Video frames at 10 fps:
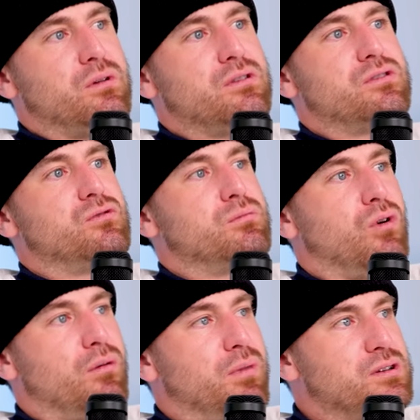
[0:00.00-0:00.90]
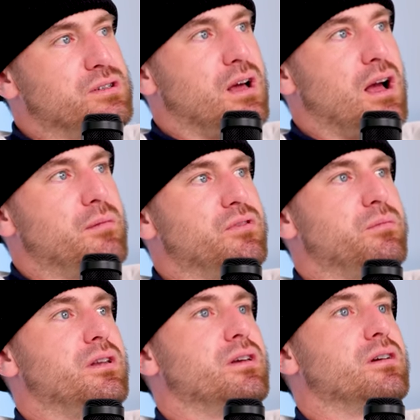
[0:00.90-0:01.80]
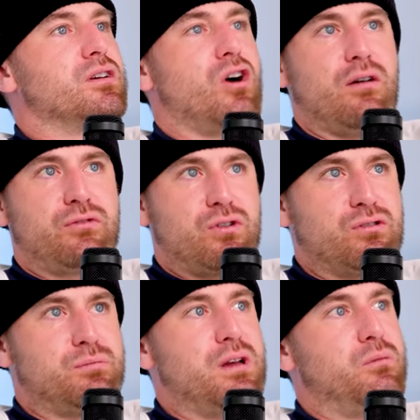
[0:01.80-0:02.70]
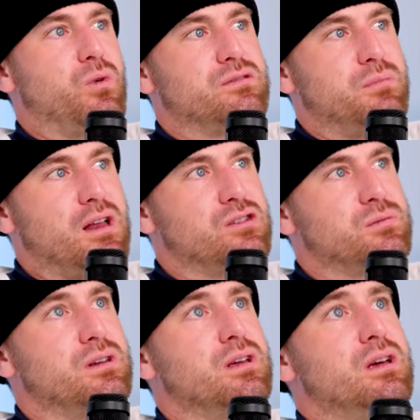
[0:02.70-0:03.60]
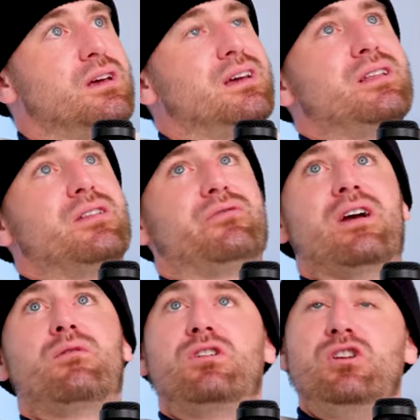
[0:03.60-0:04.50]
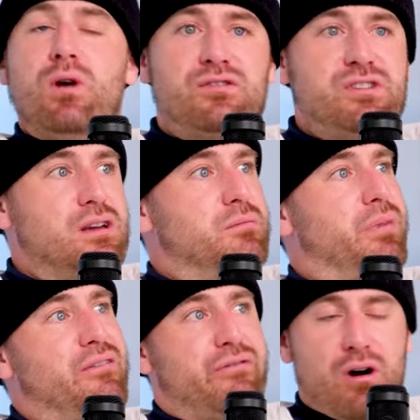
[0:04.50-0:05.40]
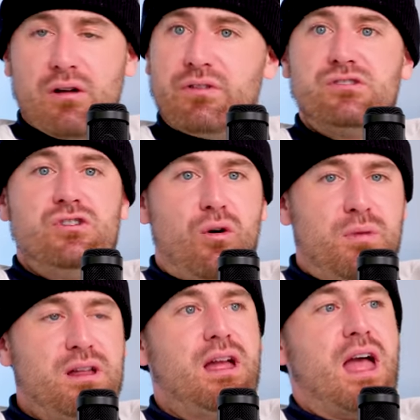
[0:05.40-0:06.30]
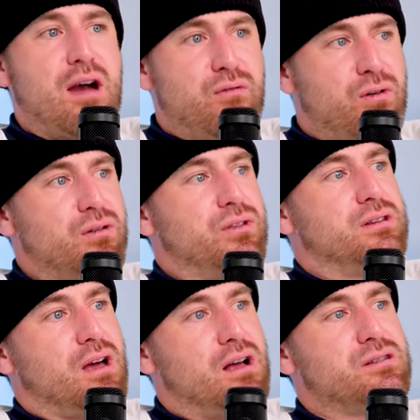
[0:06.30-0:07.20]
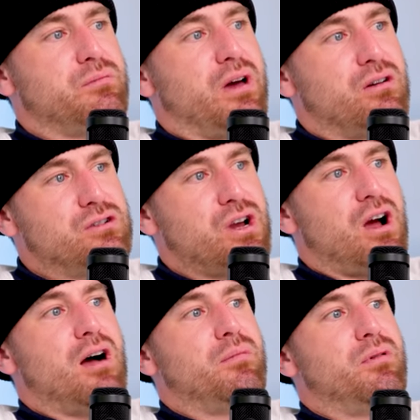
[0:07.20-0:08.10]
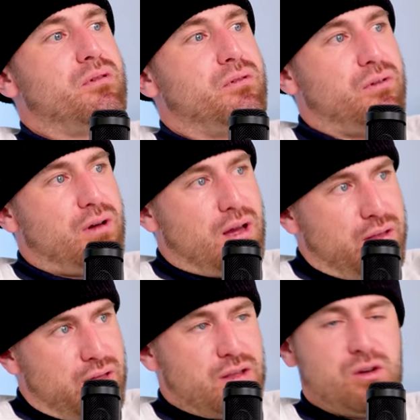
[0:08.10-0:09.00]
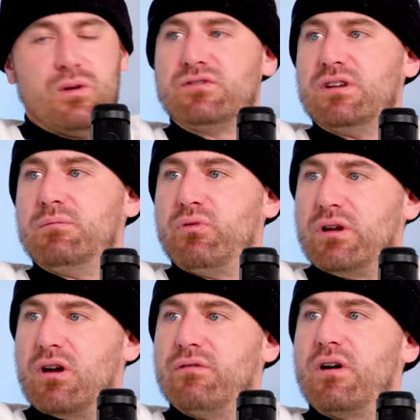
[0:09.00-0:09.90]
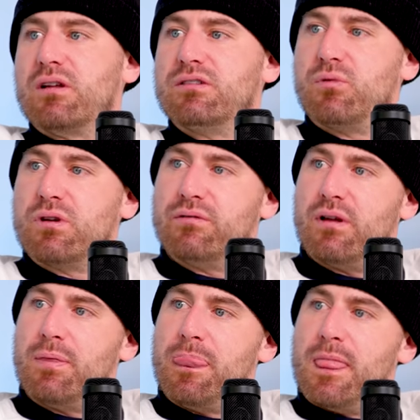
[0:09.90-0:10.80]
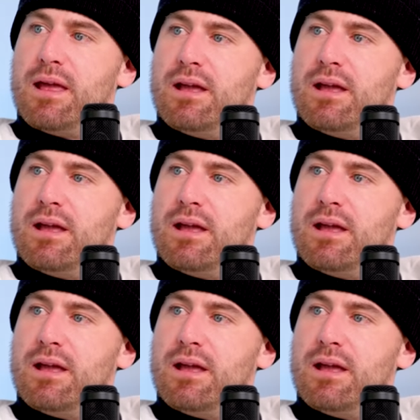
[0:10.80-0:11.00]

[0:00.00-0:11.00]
I went to Super Bowl a bunch of times. I've been to golf tournaments, waste management. The favorite one, UFC, by far. There's nobody ever that does a better job than the UFC at putting on a fucking. I agree.